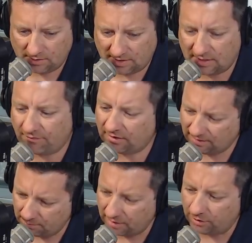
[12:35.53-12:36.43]

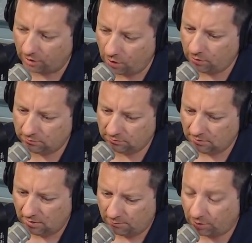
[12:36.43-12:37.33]
significantly by your own
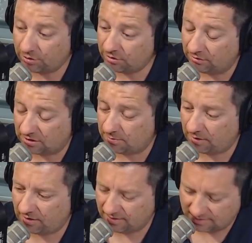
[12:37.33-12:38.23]
personal
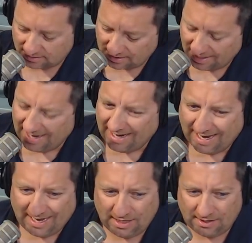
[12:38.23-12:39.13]
experiences.
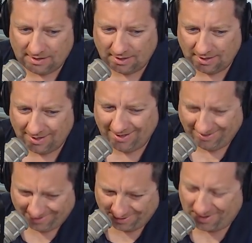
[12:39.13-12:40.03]
And
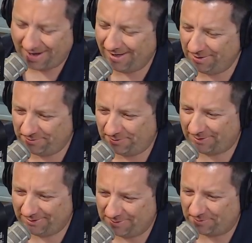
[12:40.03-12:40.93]
they're kind of
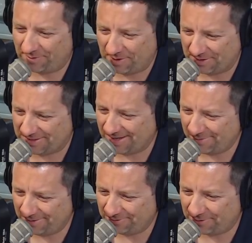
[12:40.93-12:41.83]
really diverse. I
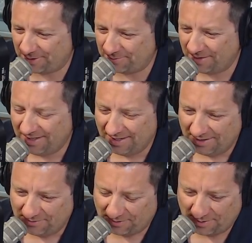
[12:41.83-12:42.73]
mean, from
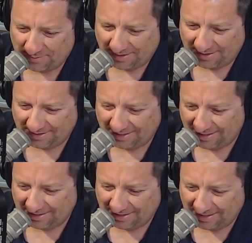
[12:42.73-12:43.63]

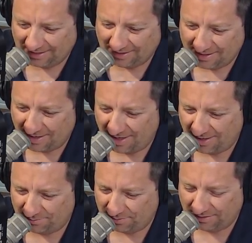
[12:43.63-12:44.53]
L.A.
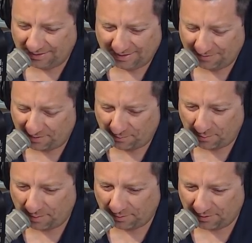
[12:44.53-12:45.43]
Comp, and if I'm
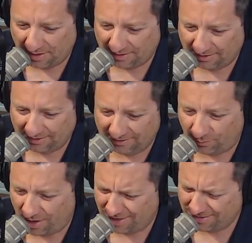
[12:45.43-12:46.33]
remembering correctly,
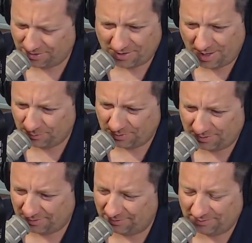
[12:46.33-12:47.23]
Watts or
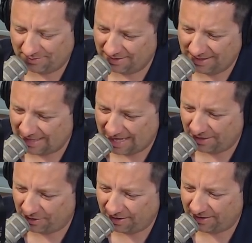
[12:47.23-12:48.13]
Compton or that
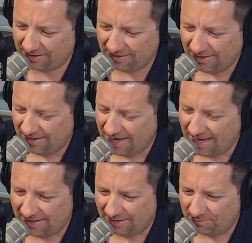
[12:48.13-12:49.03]
area,
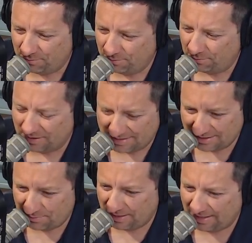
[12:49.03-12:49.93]
and then
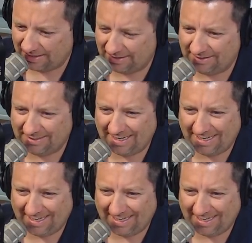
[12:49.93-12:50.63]
Businessman.